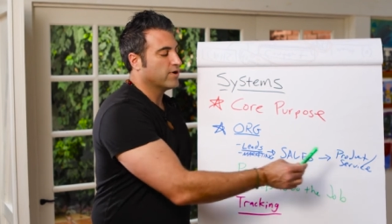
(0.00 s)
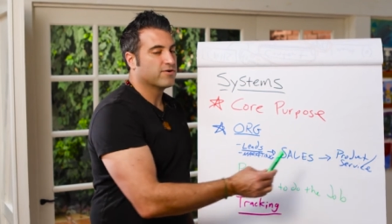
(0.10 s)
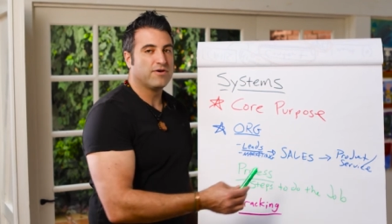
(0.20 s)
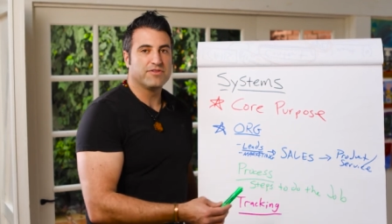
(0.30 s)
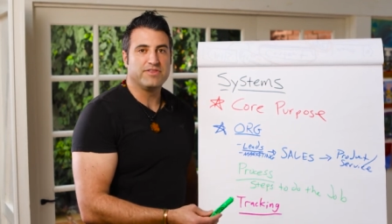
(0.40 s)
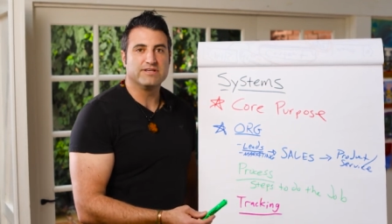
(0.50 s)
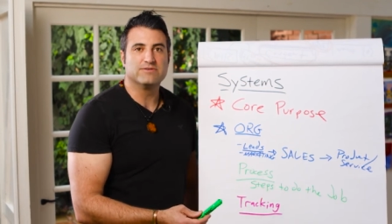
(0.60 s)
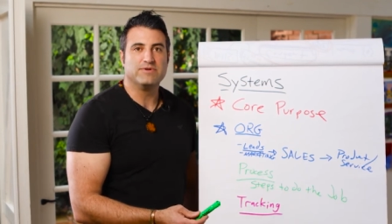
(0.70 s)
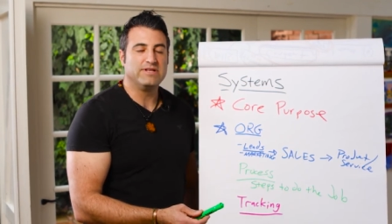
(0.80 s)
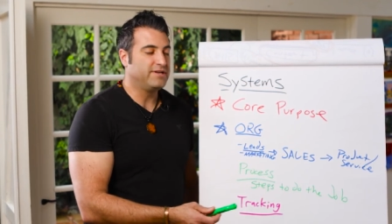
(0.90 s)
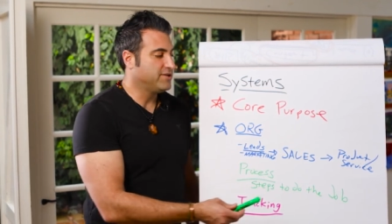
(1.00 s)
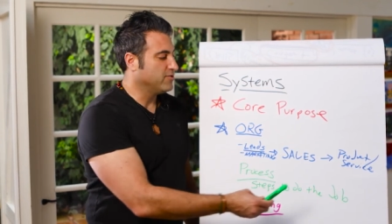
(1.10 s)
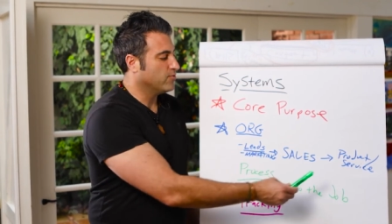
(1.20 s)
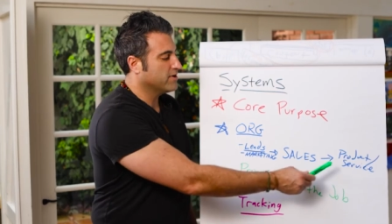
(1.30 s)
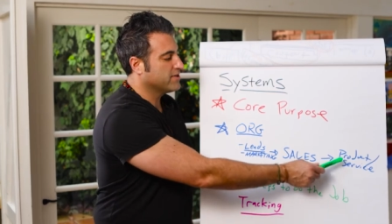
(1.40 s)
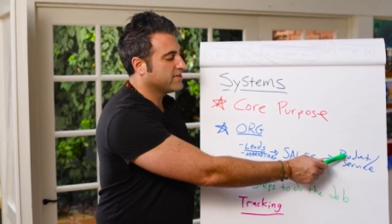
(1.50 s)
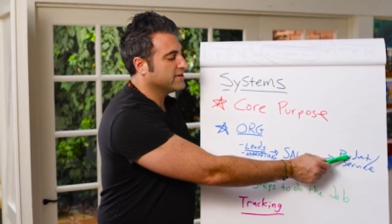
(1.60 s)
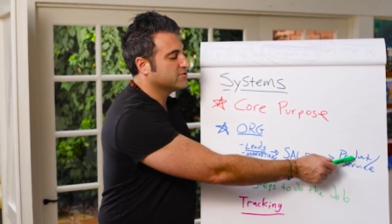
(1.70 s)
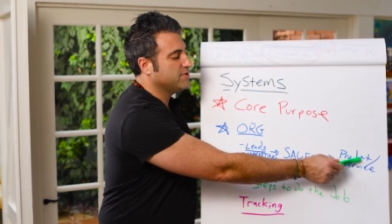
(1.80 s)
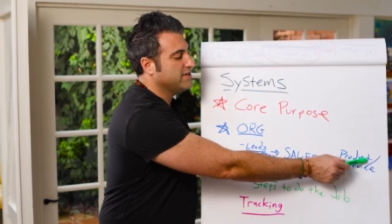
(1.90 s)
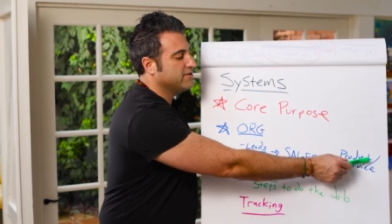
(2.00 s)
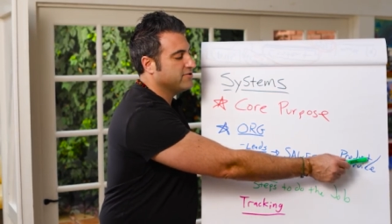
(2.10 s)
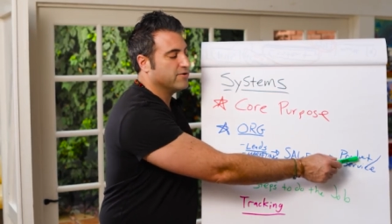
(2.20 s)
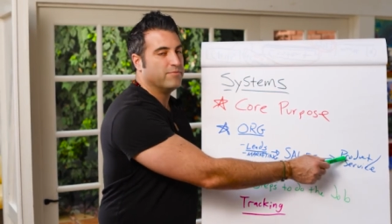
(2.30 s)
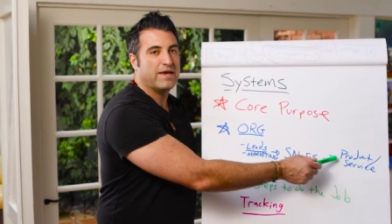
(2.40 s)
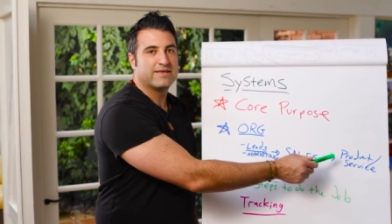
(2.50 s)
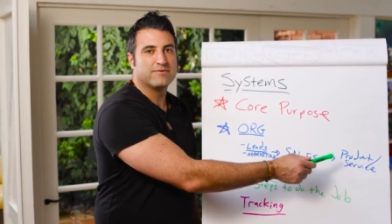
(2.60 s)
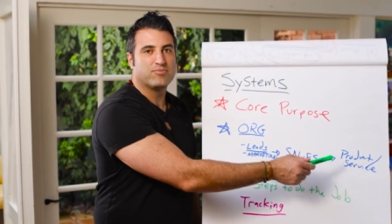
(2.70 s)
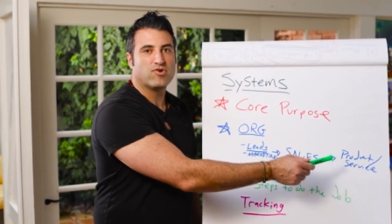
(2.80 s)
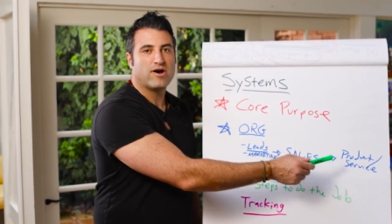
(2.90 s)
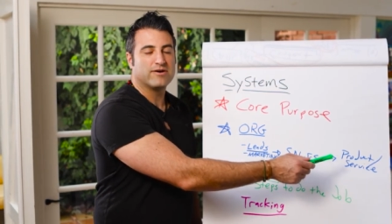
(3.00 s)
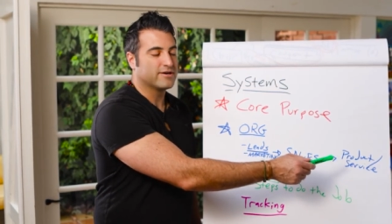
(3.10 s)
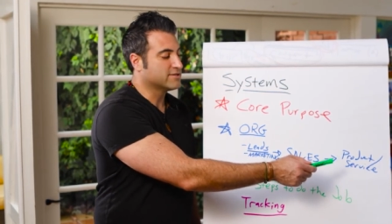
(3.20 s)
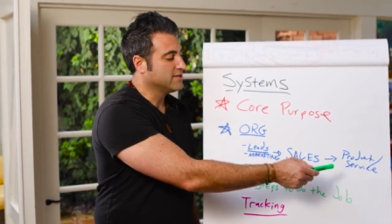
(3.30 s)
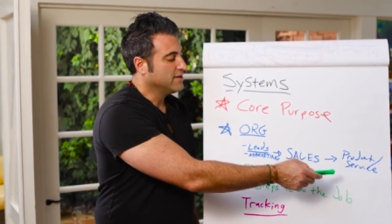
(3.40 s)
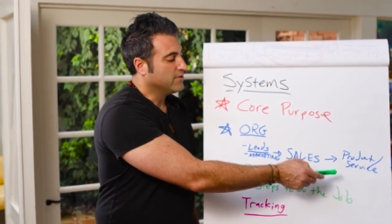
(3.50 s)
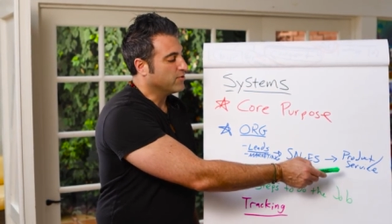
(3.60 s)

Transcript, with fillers: what are all the things that we need to do. What are the things we need to do to make the product?